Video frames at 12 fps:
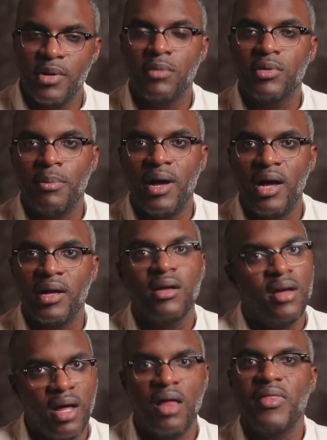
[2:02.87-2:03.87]
able to buy
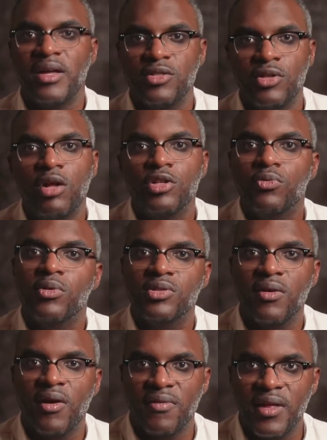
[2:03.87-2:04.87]
$1,000 worth
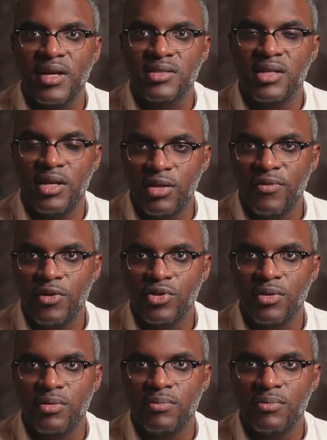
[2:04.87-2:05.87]
of things in the future,
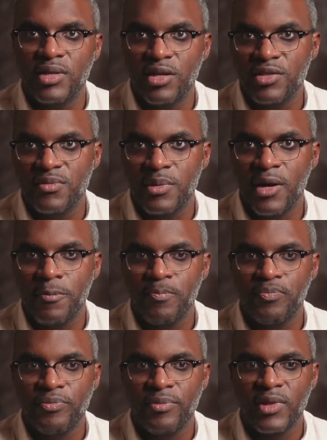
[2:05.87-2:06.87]
10 years from now.
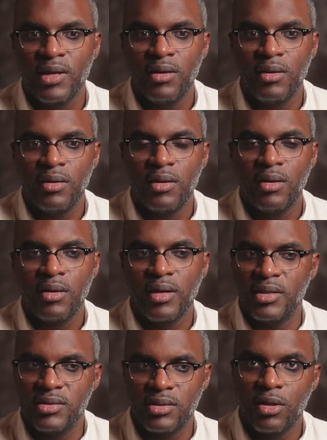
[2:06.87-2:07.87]

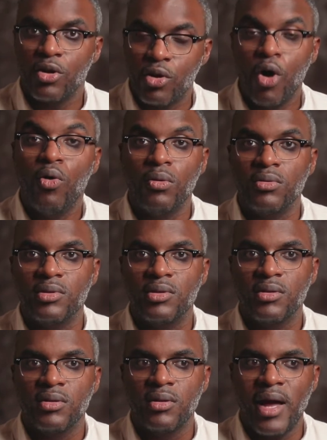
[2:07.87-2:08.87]
Because gold
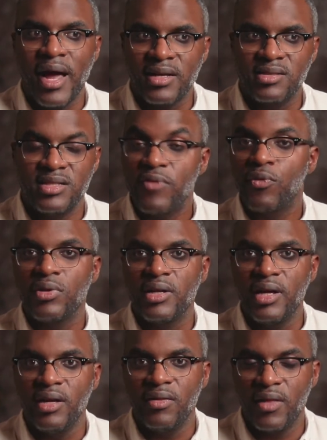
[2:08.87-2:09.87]
acts
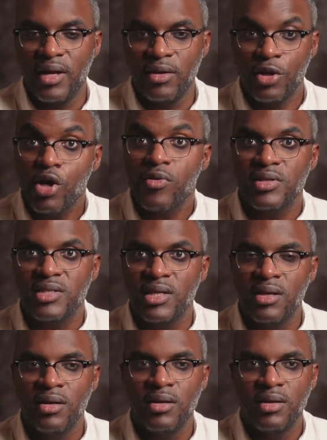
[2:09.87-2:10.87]
differently than
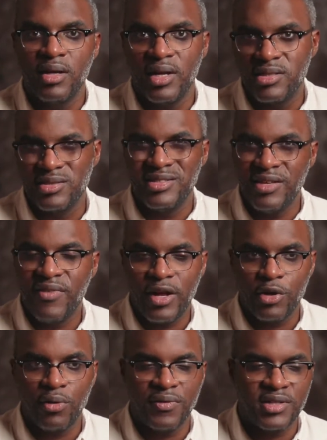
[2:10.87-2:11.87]
currency. It doesn't
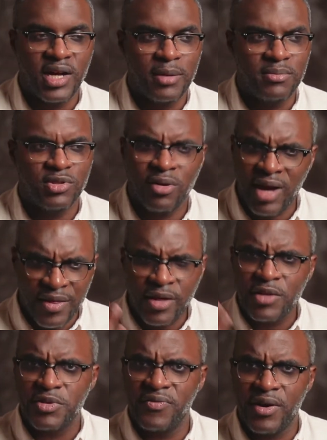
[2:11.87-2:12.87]
devalue over time. So I thought
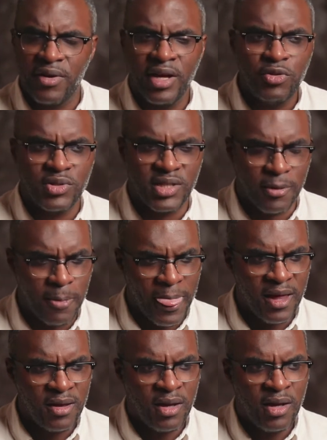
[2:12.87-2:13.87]
this was very interesting.
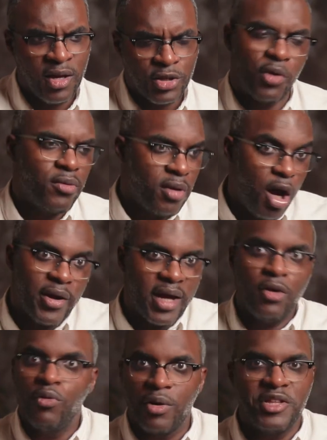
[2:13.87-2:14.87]
So, okay,
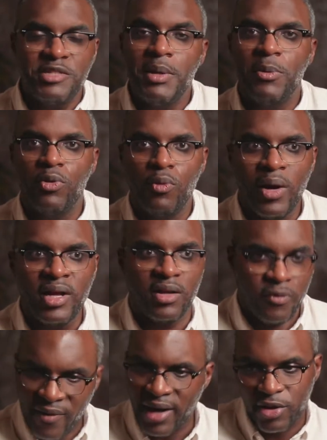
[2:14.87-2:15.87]
who are these people who want it?
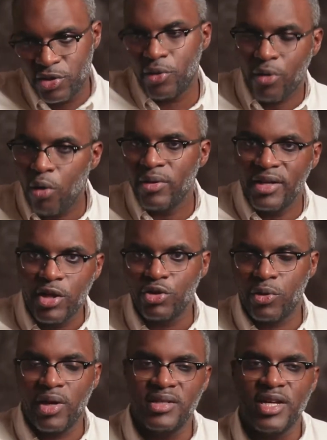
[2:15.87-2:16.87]
Fine, it's the whole
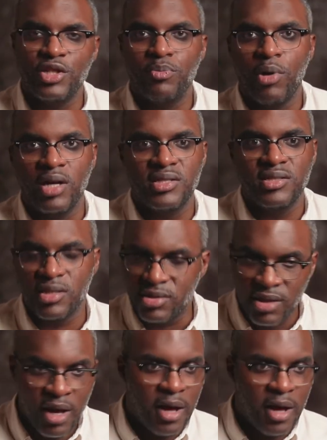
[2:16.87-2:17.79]
industrialization process. It's